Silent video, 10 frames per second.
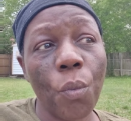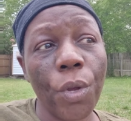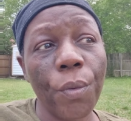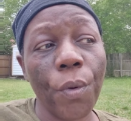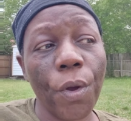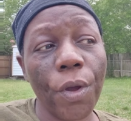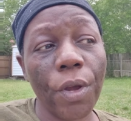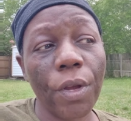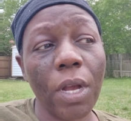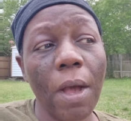we
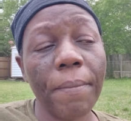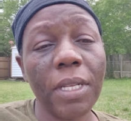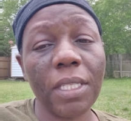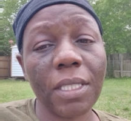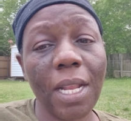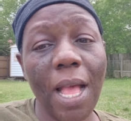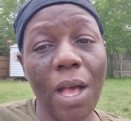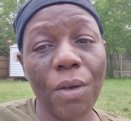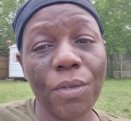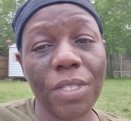were coming into the
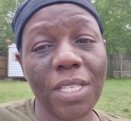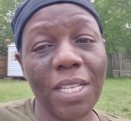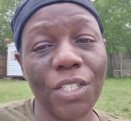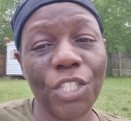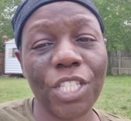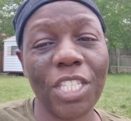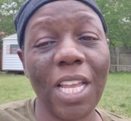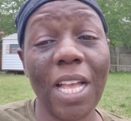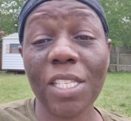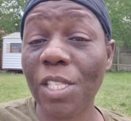house and she
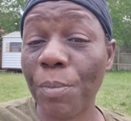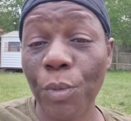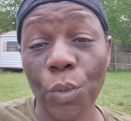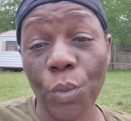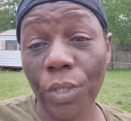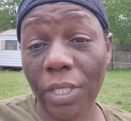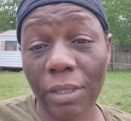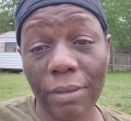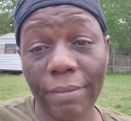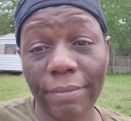got spooked.